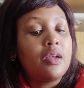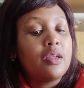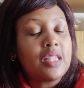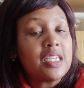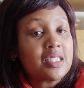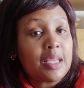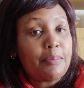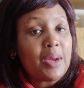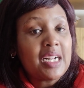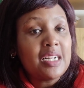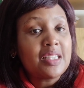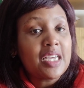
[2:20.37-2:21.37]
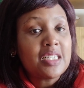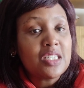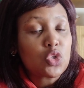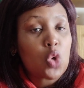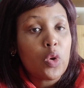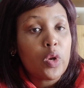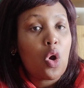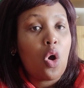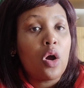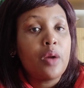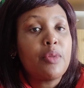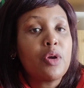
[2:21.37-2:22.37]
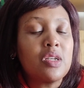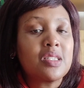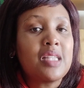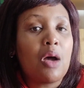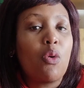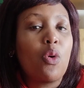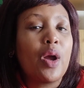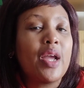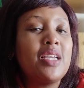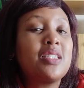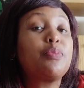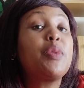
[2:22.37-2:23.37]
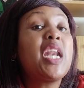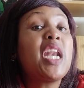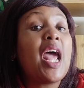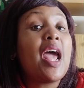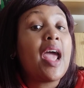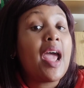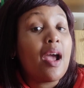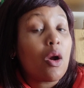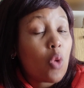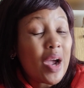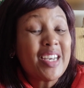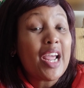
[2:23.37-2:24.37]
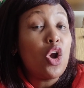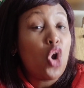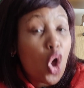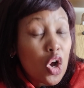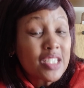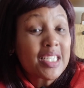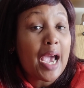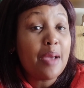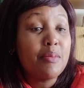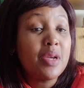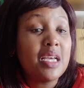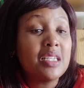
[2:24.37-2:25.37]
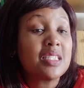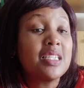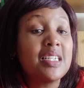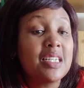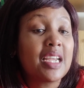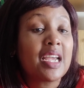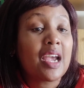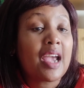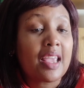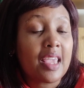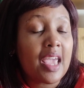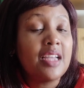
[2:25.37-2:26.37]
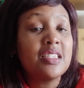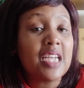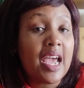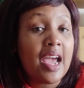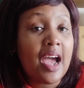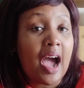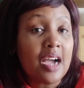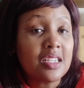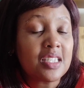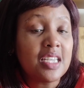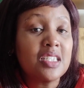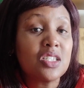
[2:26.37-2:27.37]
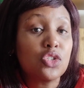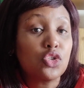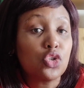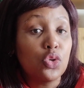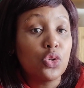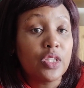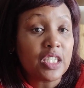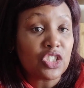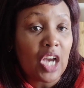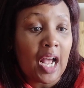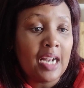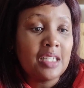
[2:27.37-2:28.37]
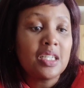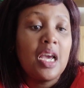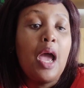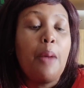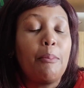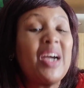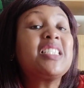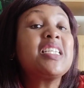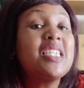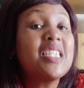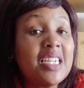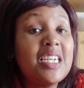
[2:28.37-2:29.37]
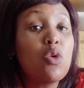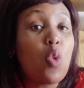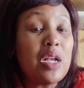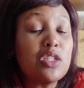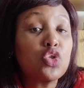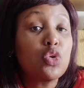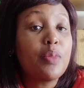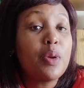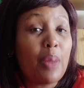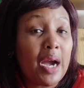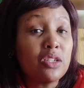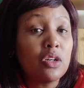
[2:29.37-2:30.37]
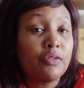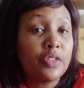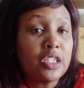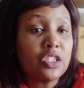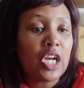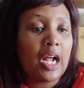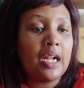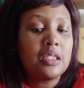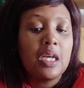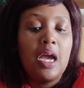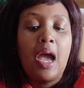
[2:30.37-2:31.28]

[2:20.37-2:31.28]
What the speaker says: There's a battle that is going on, because now it's been quite a long time he hasn't gained access to the child, but he really wants to be part of the child.